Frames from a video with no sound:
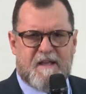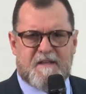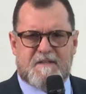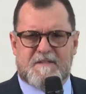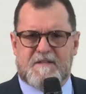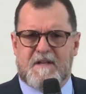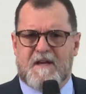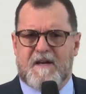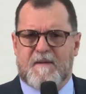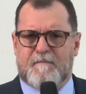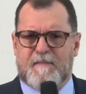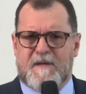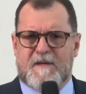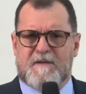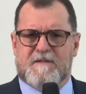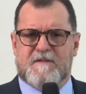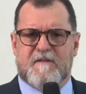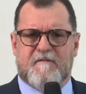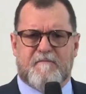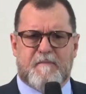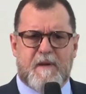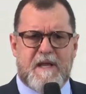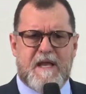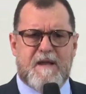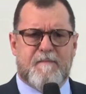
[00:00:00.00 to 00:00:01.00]
It's not a piece
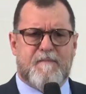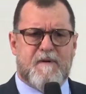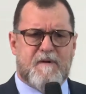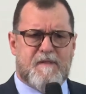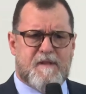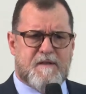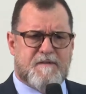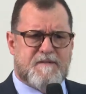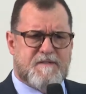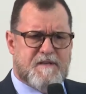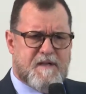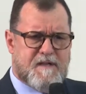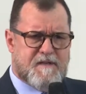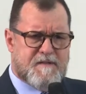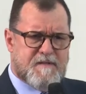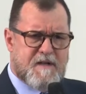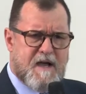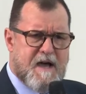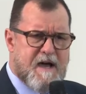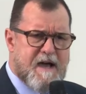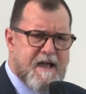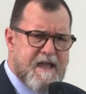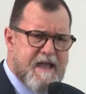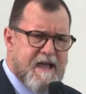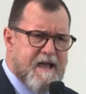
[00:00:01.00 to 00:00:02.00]
of paper that says,
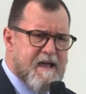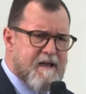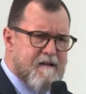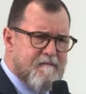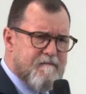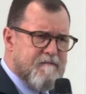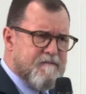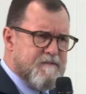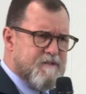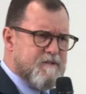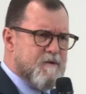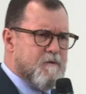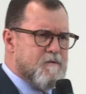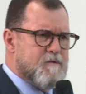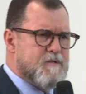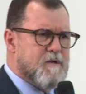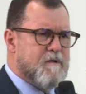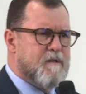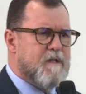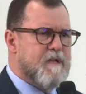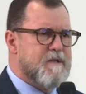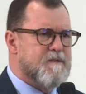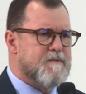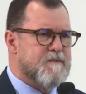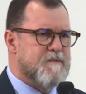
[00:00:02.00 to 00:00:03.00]
I have social
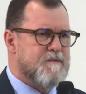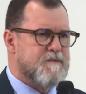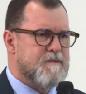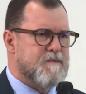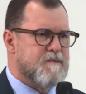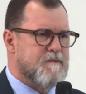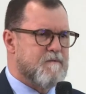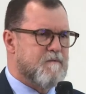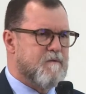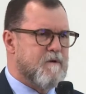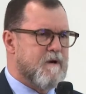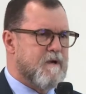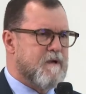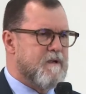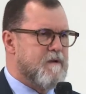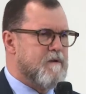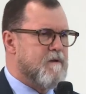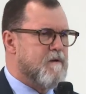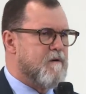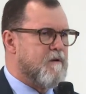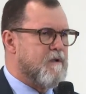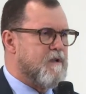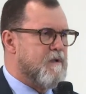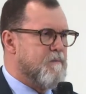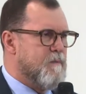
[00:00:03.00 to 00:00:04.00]
license to work in
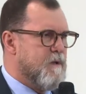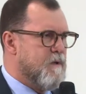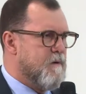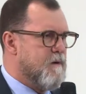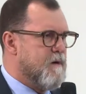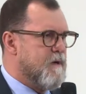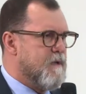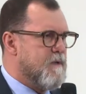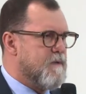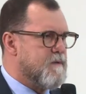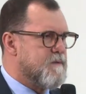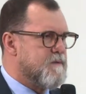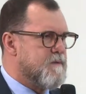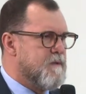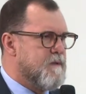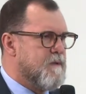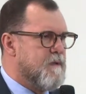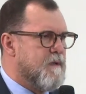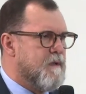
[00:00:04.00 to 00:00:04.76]
your communities.